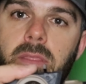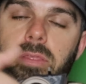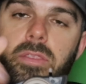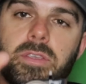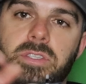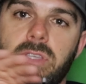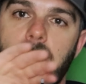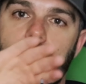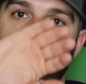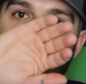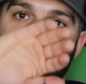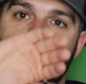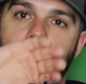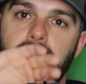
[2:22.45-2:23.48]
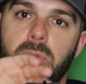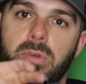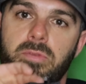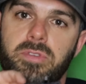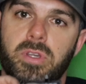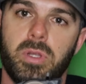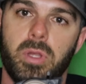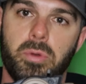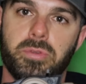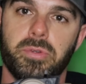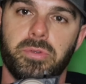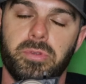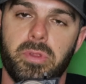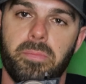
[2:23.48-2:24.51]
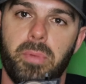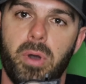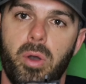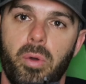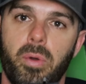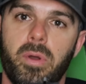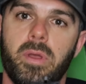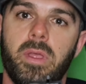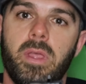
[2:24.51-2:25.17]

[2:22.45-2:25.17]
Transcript: the sight actually moves closer to the bow,